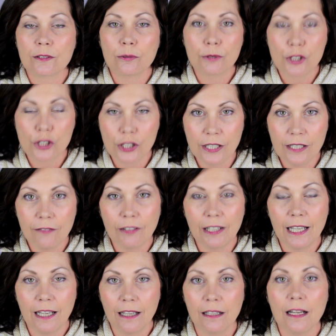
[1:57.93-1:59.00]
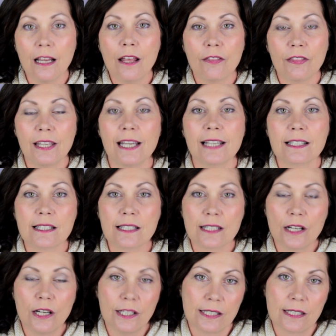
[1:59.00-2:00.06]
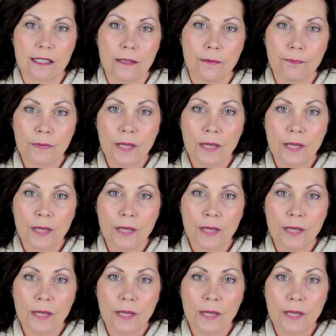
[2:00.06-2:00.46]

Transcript: to achieve in the exercise.